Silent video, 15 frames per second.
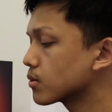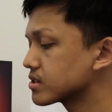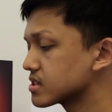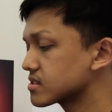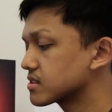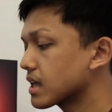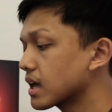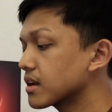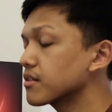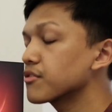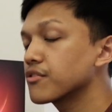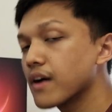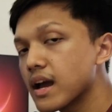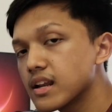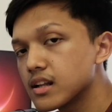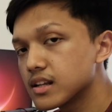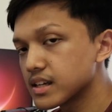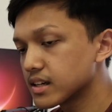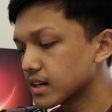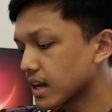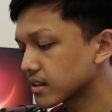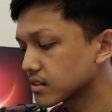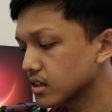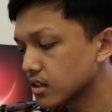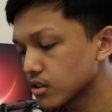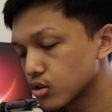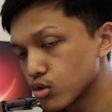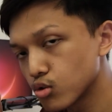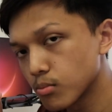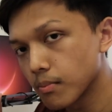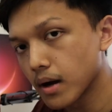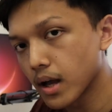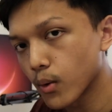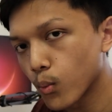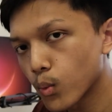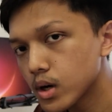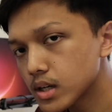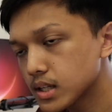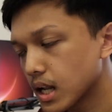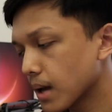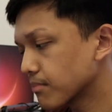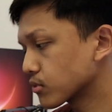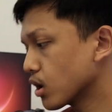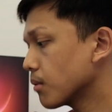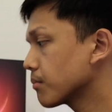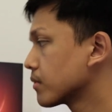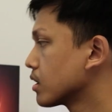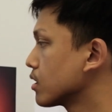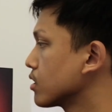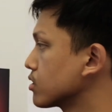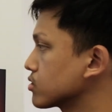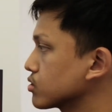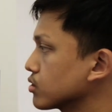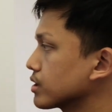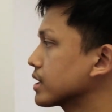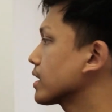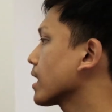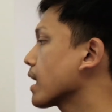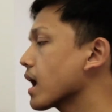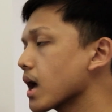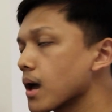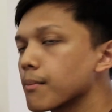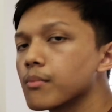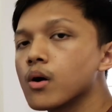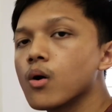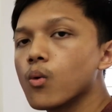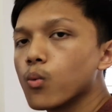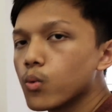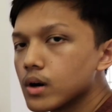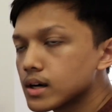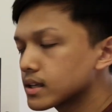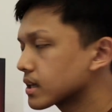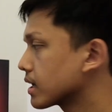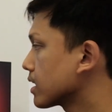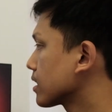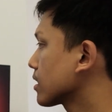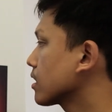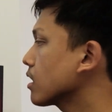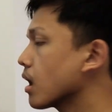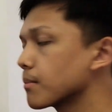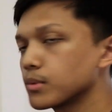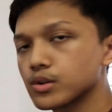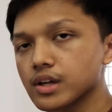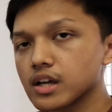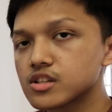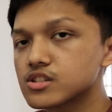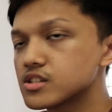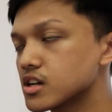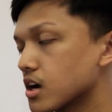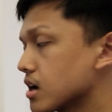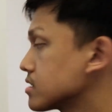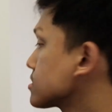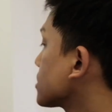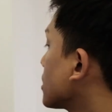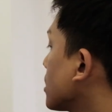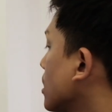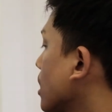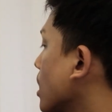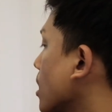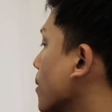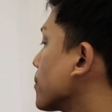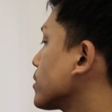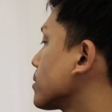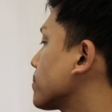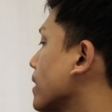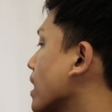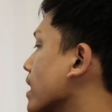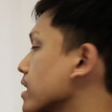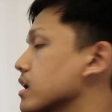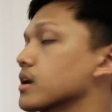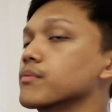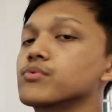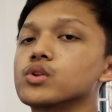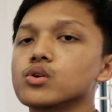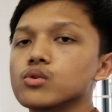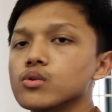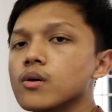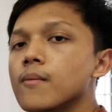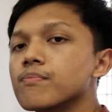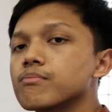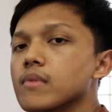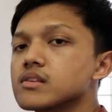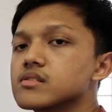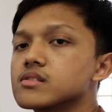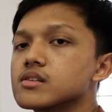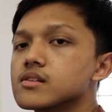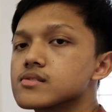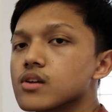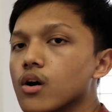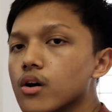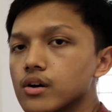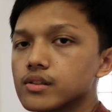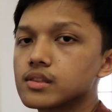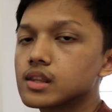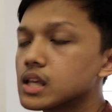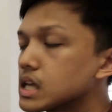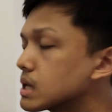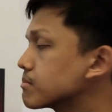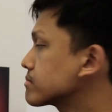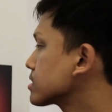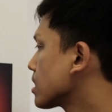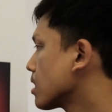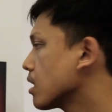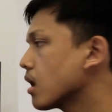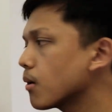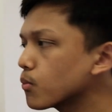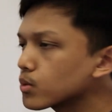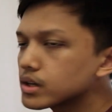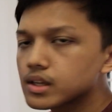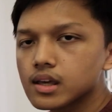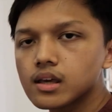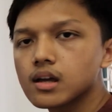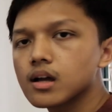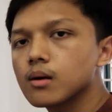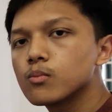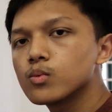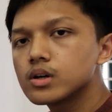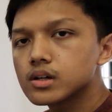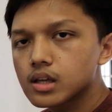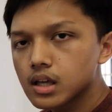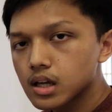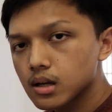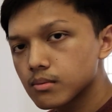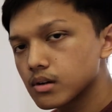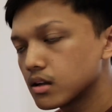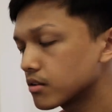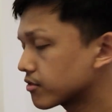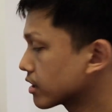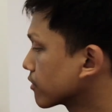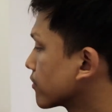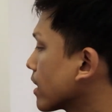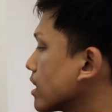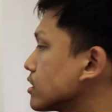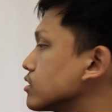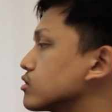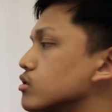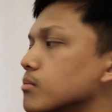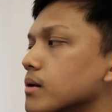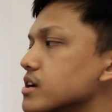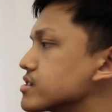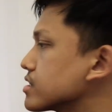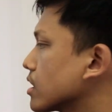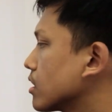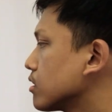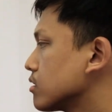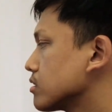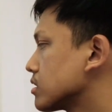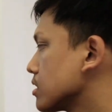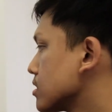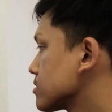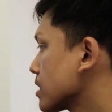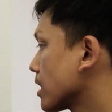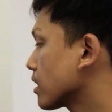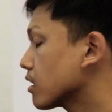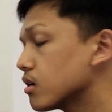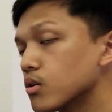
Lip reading: which is then finally connected to my work laptop. So here I am working, I'm looking at charts, I'm replying to messages on Teams. I'm working, delivering value to my shareholders, and then,